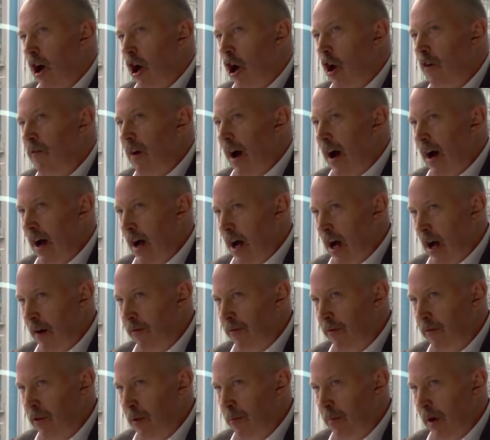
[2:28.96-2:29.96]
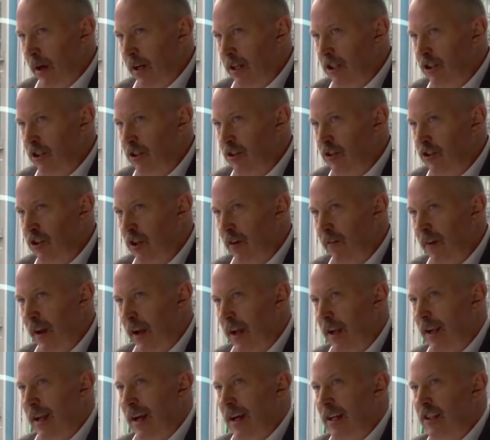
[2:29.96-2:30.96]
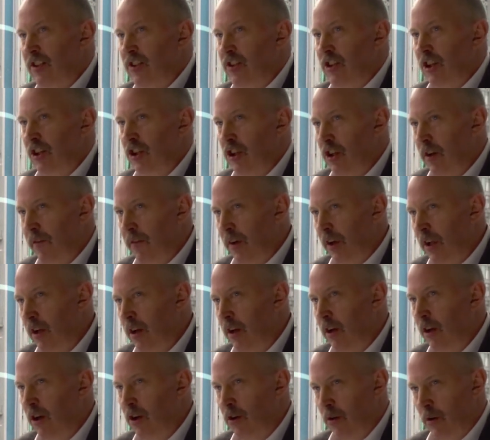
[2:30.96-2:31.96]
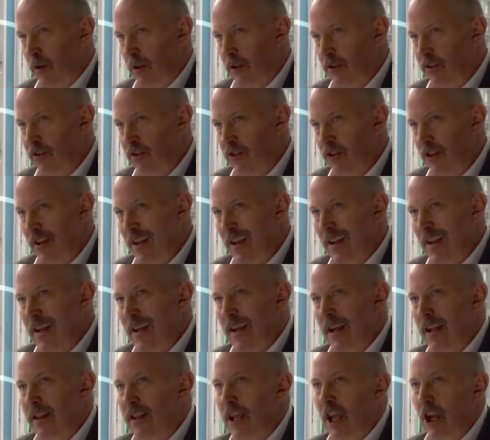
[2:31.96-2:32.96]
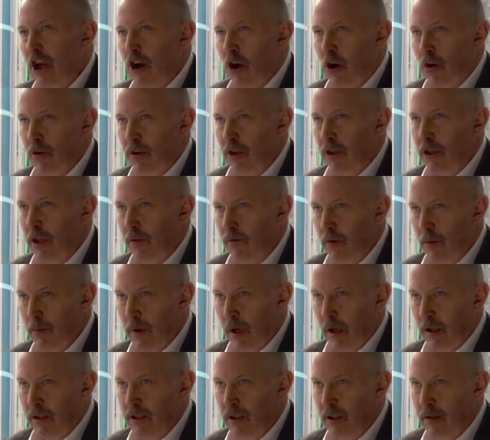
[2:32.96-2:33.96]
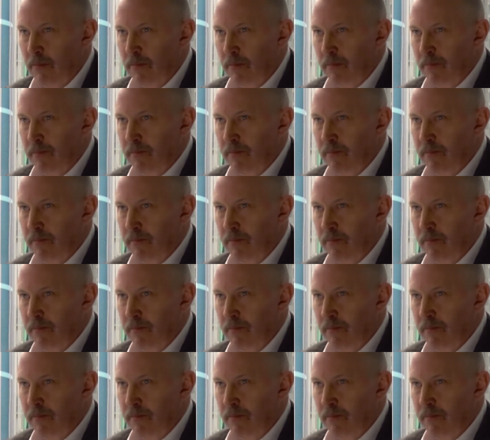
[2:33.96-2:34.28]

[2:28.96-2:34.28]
Over half of the patients have had a significant increase in their cognitive ability.